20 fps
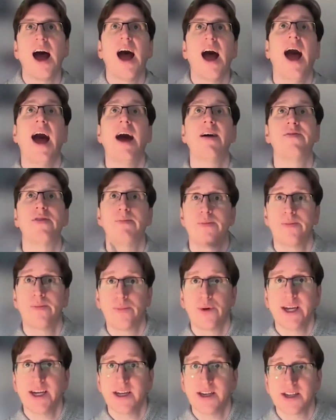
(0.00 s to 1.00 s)
have a
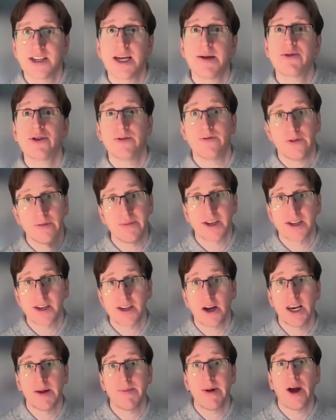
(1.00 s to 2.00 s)
preconception from
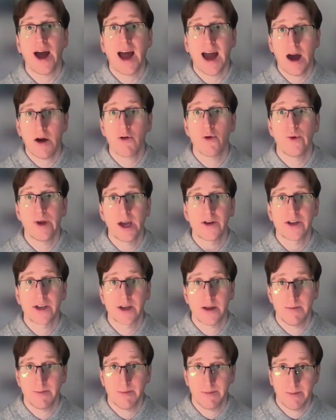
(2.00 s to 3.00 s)
design about how are we going
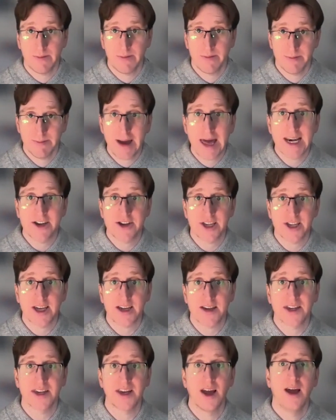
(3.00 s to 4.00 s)
to manage
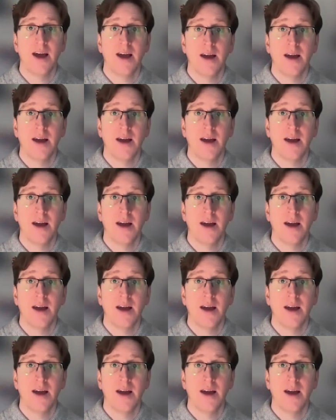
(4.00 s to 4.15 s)
this.